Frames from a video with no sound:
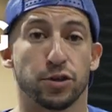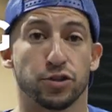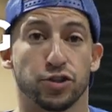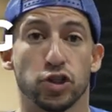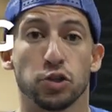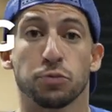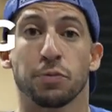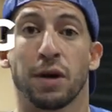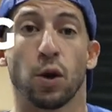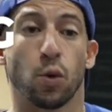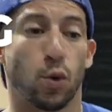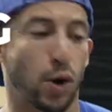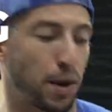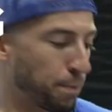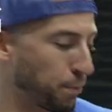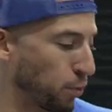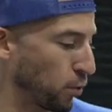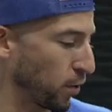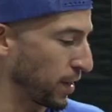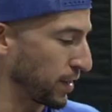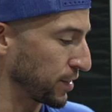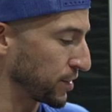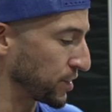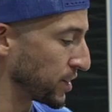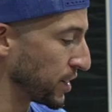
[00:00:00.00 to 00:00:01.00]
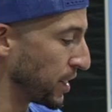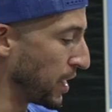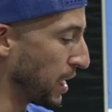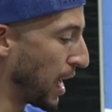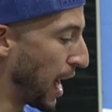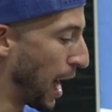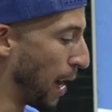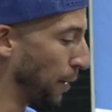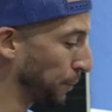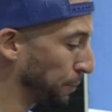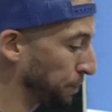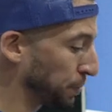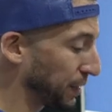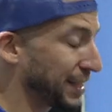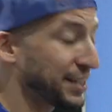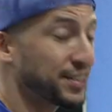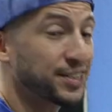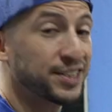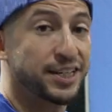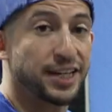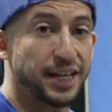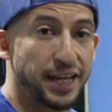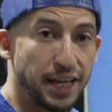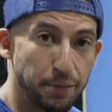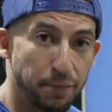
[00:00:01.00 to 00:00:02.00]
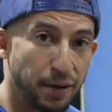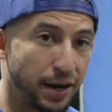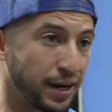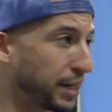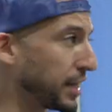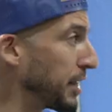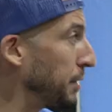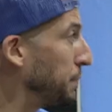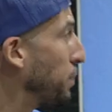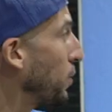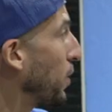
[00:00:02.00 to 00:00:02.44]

to my wet prints. I would place it in my heat